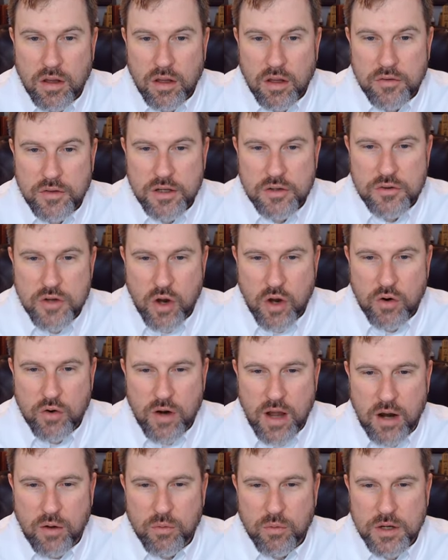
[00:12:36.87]
The donor
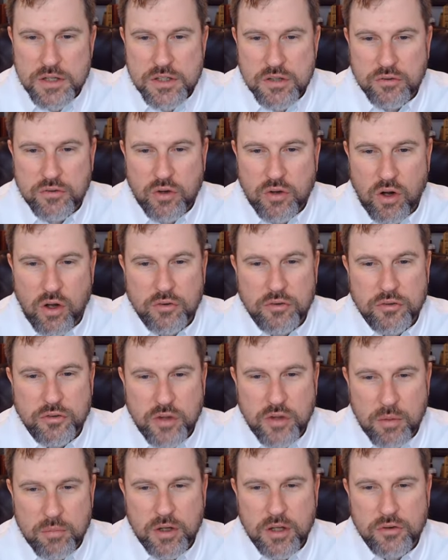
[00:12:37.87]
outreach has caused
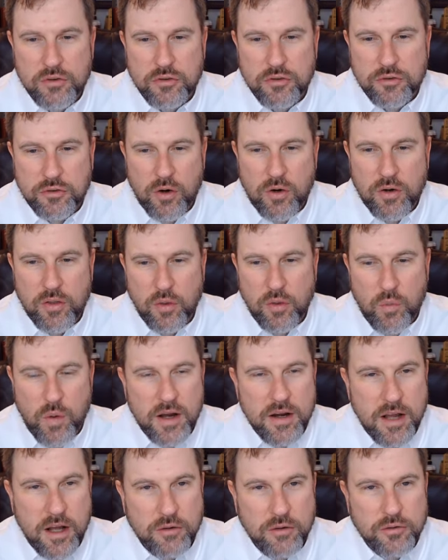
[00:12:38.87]
some concern in the
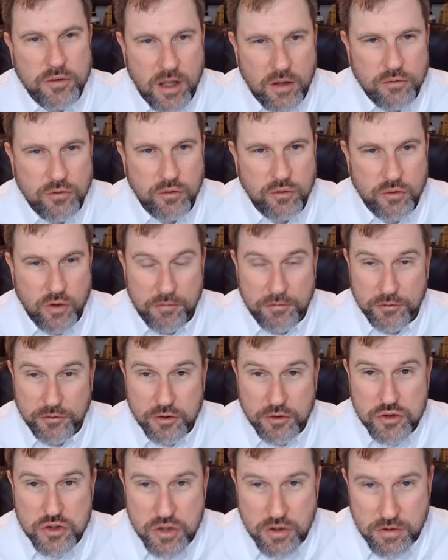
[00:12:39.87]
White House counsel's office.
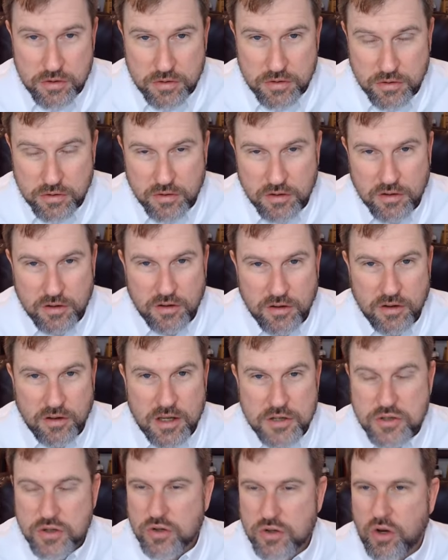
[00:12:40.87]
It should.
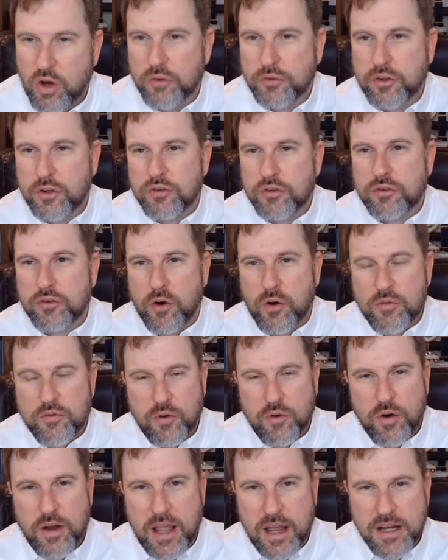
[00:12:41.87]
It should cause concern
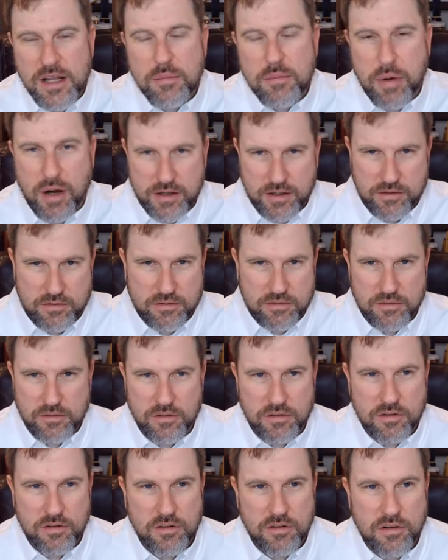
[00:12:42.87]
for anybody,
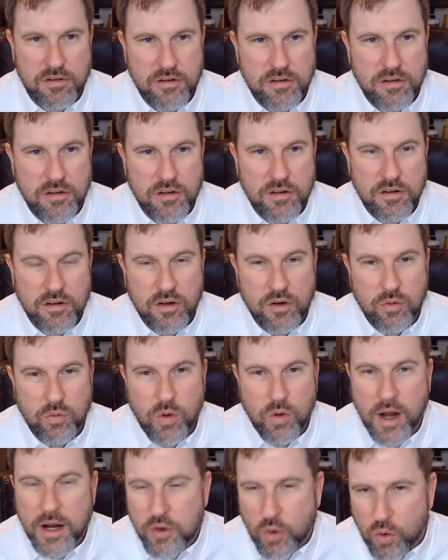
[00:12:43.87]

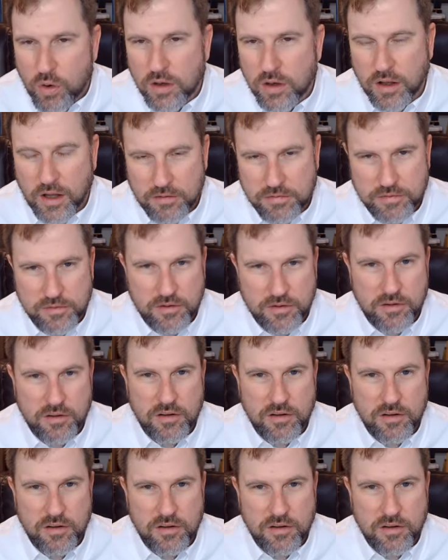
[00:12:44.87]
right or left,